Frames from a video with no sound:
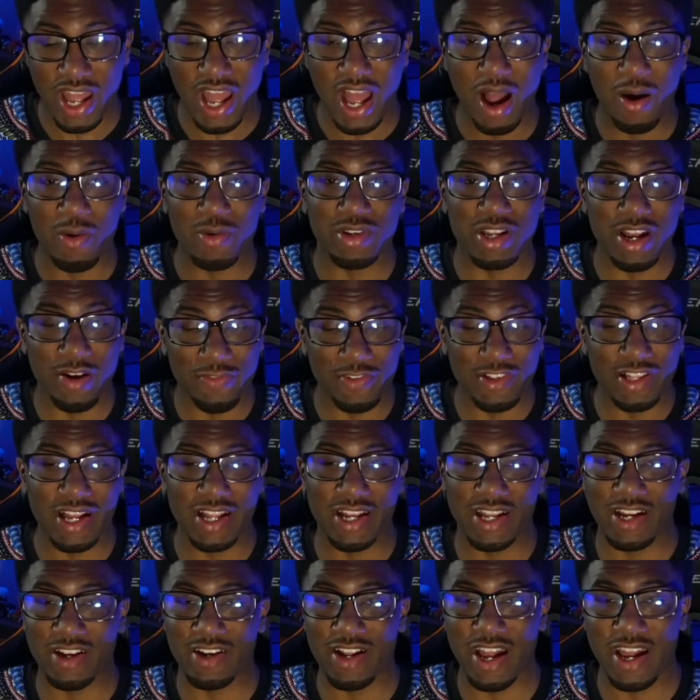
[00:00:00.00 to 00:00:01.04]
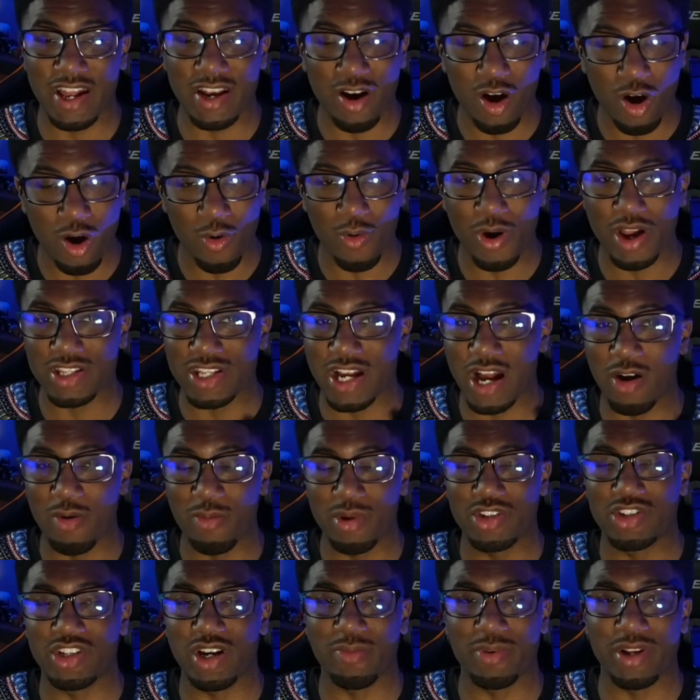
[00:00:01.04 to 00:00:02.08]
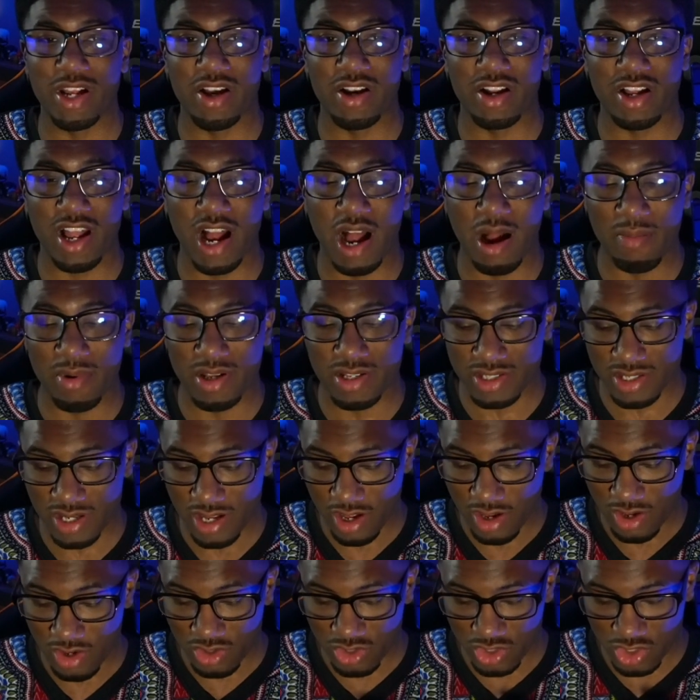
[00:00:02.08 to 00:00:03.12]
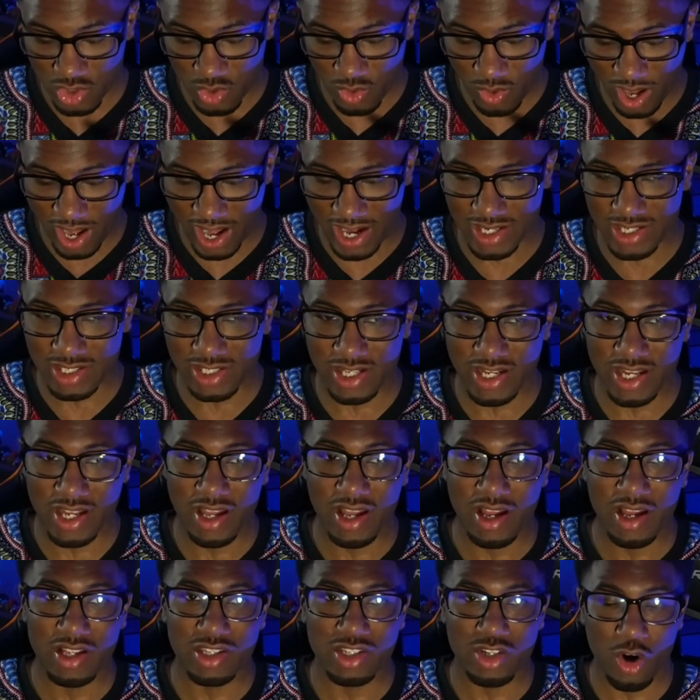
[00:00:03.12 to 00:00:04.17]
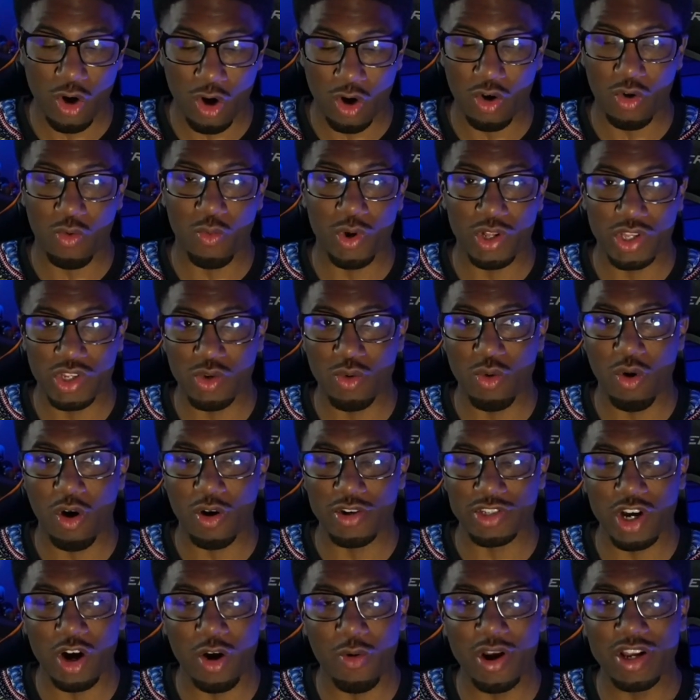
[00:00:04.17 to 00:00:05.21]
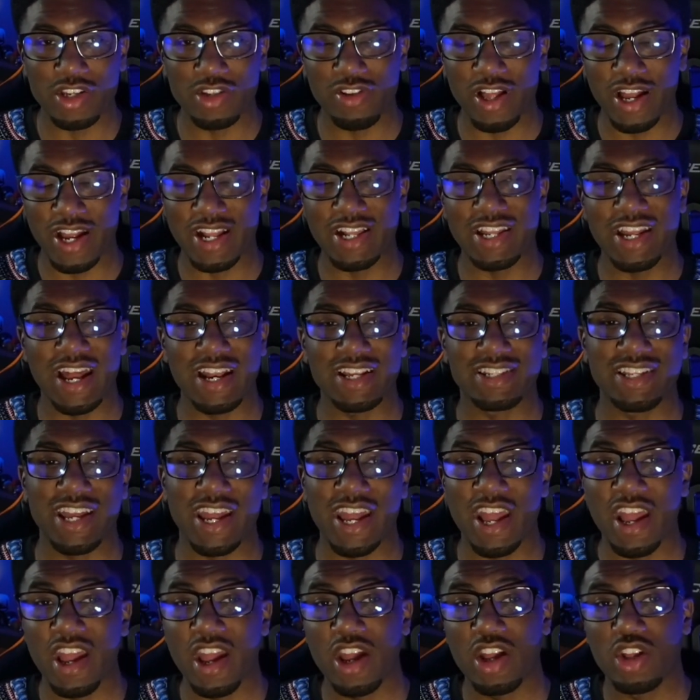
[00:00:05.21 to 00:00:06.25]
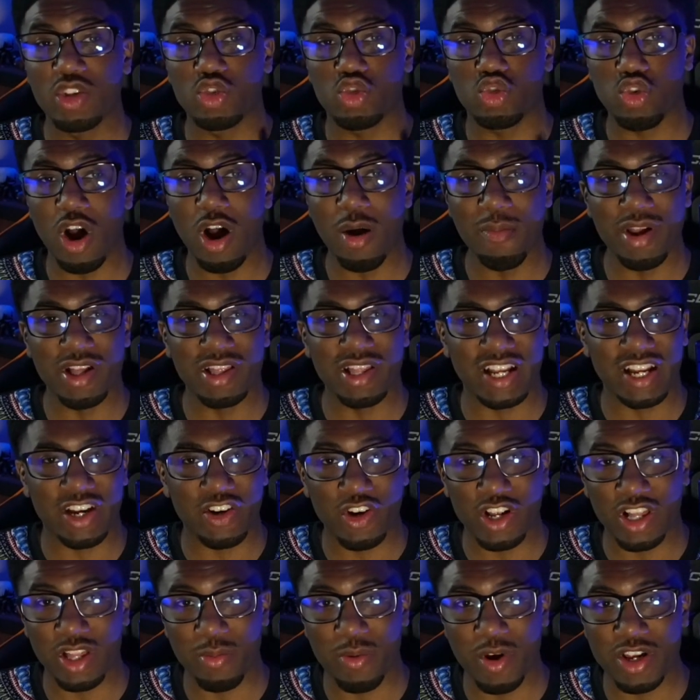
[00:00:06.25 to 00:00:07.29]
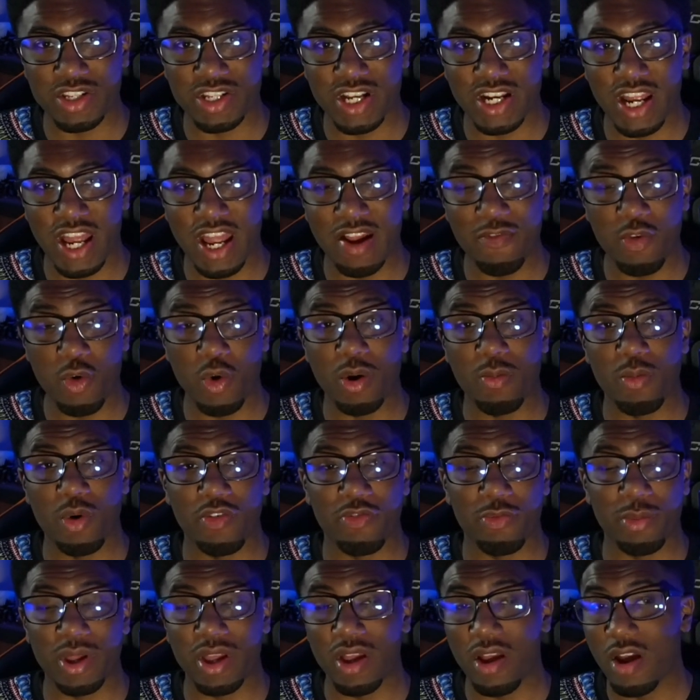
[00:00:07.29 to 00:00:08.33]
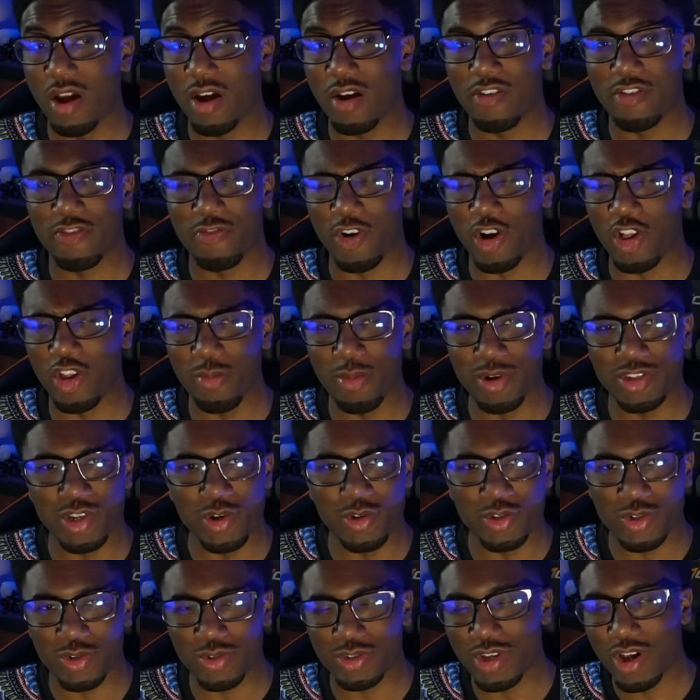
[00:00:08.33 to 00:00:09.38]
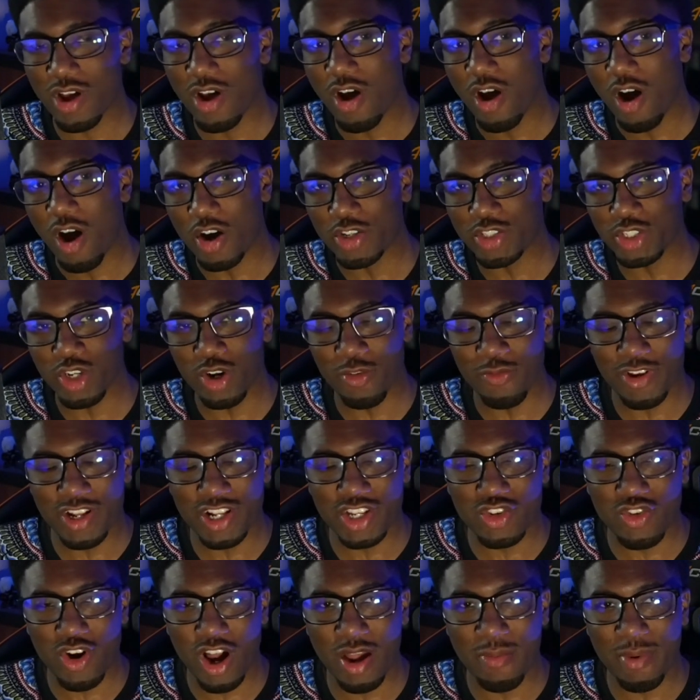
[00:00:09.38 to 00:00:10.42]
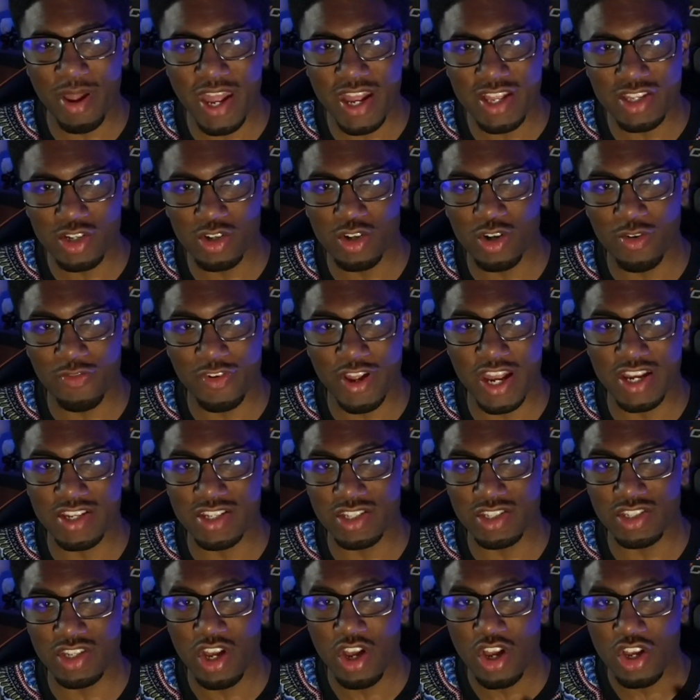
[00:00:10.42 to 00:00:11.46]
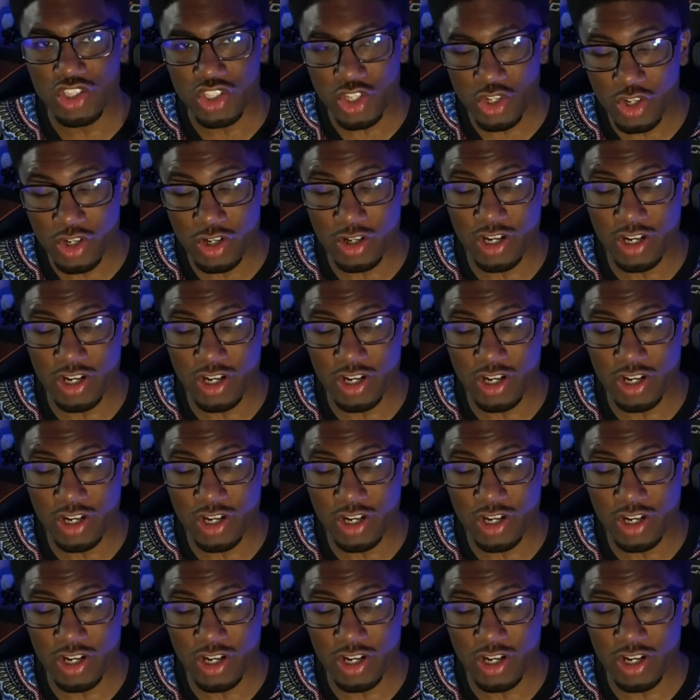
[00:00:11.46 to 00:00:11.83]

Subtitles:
I would definitely like to hear that, and always I'll be jumping down in the comments to actually talk with you all. As always, you like anything I had to say, drop me a like, I really appreciate it. And if you want more from me, follow my socials. Also, don't forget to subscribe and turn notifications so you know the